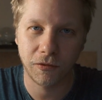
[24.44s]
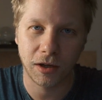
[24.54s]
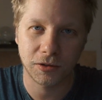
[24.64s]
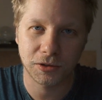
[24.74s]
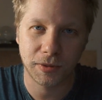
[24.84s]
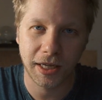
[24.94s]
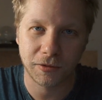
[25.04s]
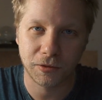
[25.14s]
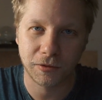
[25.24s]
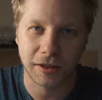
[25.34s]
follows me
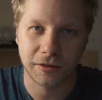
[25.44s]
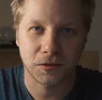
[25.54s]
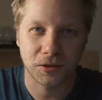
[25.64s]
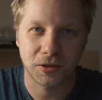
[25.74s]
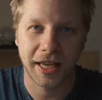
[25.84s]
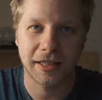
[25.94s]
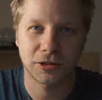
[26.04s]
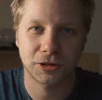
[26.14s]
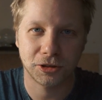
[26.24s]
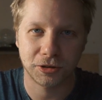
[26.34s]
everywhere. You
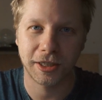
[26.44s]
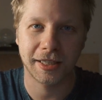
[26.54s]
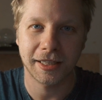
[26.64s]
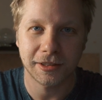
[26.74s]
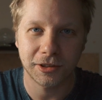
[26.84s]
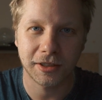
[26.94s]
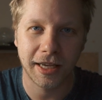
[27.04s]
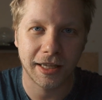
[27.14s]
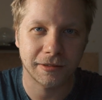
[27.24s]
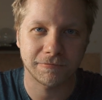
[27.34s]
can't trick it, you
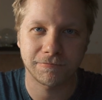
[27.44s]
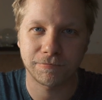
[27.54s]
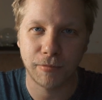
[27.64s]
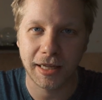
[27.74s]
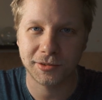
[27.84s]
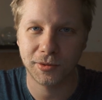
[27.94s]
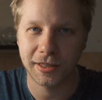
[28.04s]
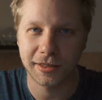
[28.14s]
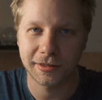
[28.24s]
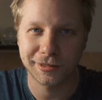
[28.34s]
can't mess with
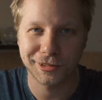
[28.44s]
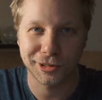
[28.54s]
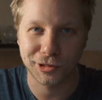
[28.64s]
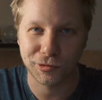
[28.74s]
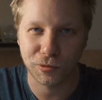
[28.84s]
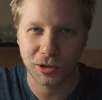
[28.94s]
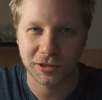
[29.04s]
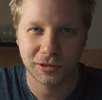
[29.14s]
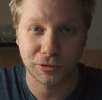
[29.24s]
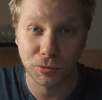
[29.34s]
it. It just
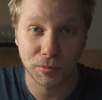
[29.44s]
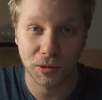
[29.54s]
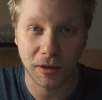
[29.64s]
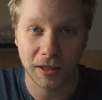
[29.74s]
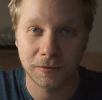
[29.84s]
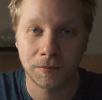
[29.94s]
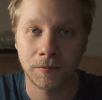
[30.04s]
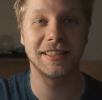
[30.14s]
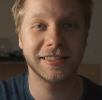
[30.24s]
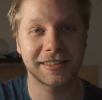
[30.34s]
works super well.
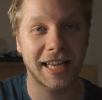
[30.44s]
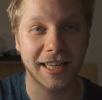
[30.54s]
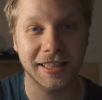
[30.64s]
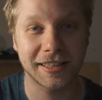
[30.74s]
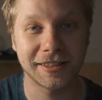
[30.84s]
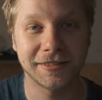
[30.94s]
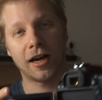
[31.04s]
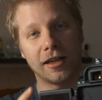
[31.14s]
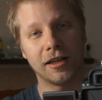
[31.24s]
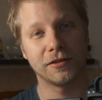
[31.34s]
Second,
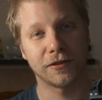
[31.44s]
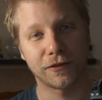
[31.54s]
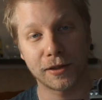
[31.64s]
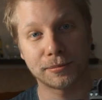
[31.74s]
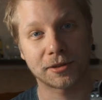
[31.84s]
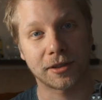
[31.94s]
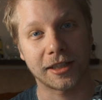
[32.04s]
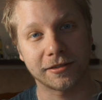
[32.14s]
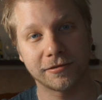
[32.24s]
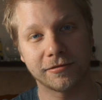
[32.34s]
I love the flip
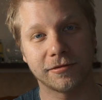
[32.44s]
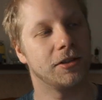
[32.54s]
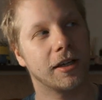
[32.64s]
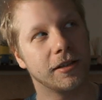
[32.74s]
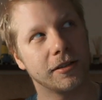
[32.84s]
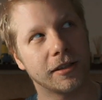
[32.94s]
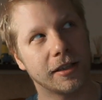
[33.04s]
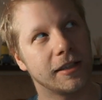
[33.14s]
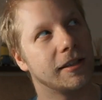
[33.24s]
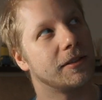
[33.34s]
screen. You can look at
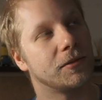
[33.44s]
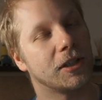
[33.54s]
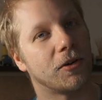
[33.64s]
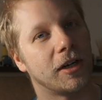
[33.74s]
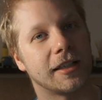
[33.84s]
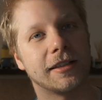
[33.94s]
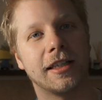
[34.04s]
it and record like